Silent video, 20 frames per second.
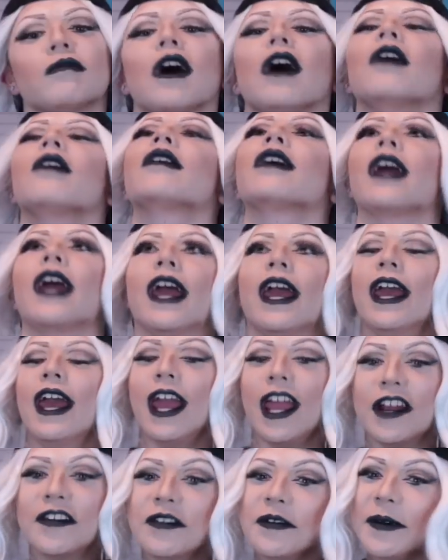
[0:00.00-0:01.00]
Okay,
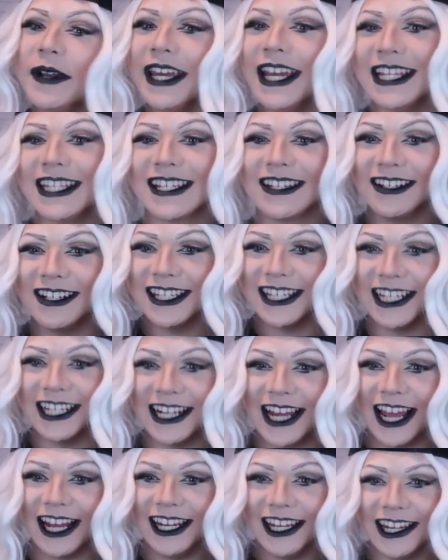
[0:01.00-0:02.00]
hey everybody, it's
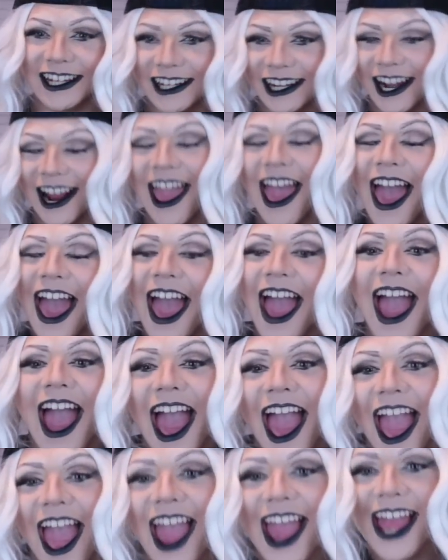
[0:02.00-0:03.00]
Clawdeena9 here,
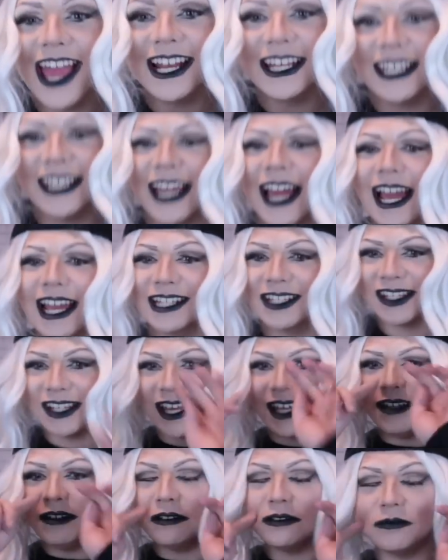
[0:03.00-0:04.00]
and yeah, I
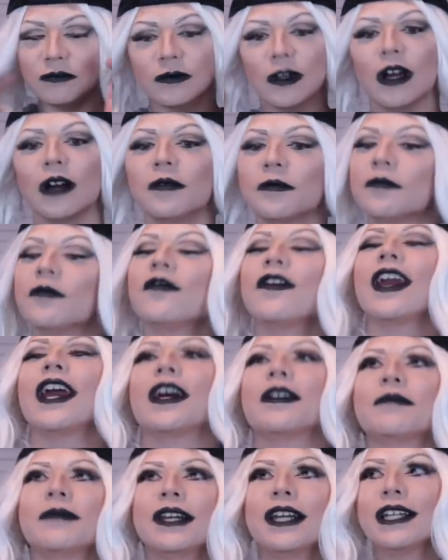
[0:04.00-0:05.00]
just had a um,
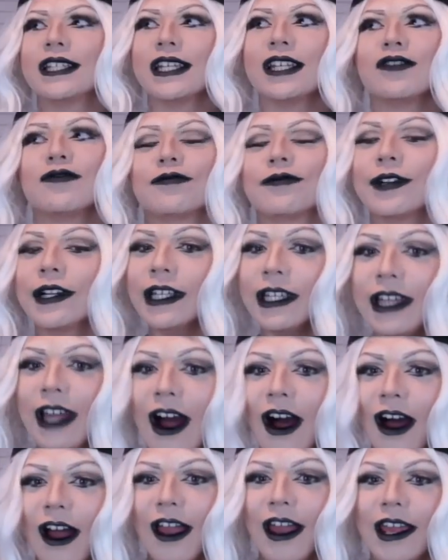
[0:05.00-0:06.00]
fan because it's really
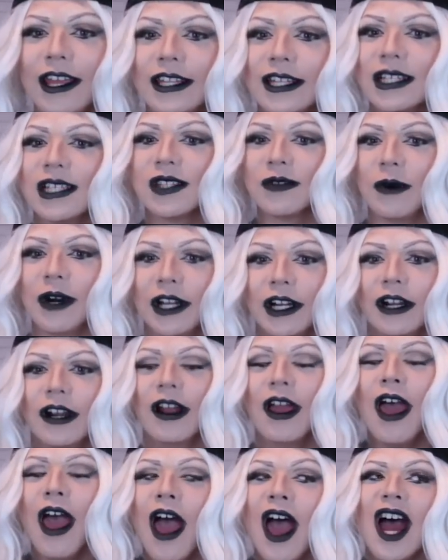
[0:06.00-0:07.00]
hot in this
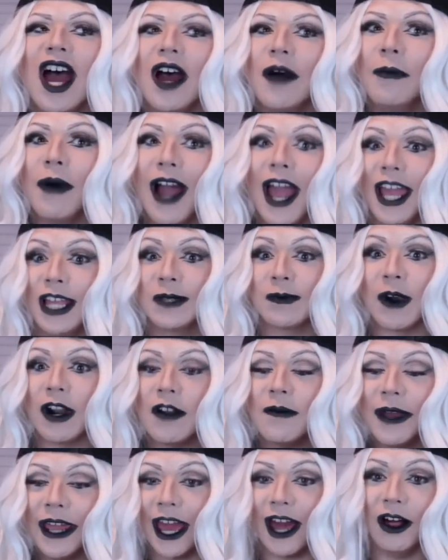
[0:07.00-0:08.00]
sweater, but it's
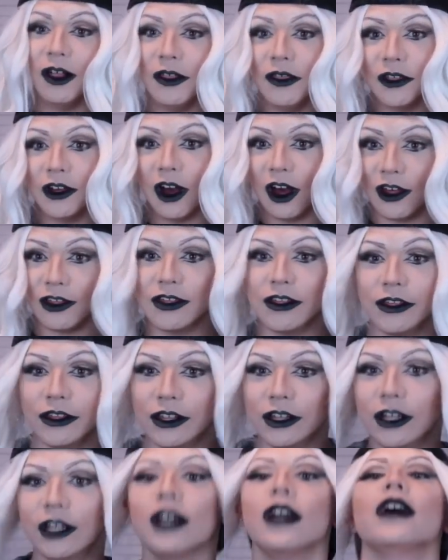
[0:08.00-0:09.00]
part of my health goth
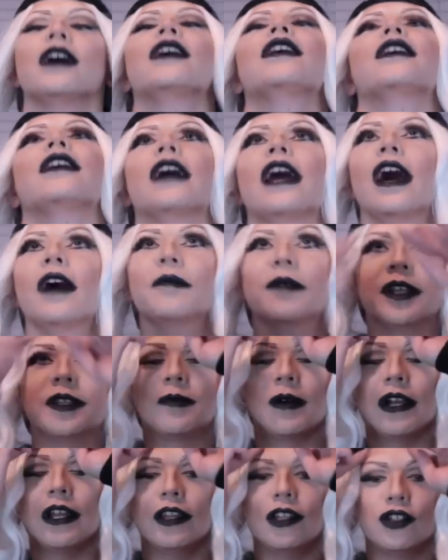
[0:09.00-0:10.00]
look. Um,
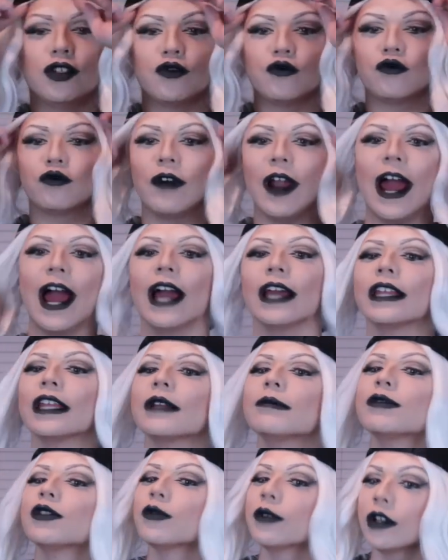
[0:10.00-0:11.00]
it's part of the drag
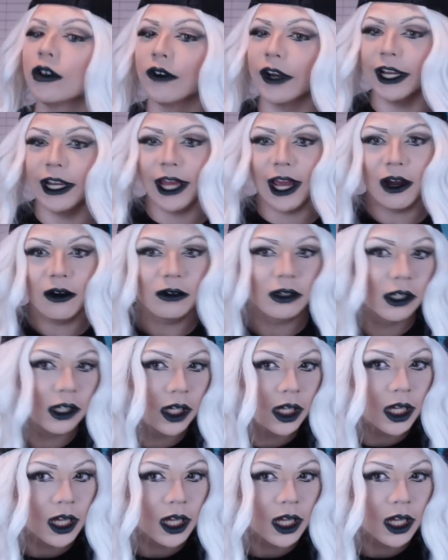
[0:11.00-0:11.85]
that I'm doing right now.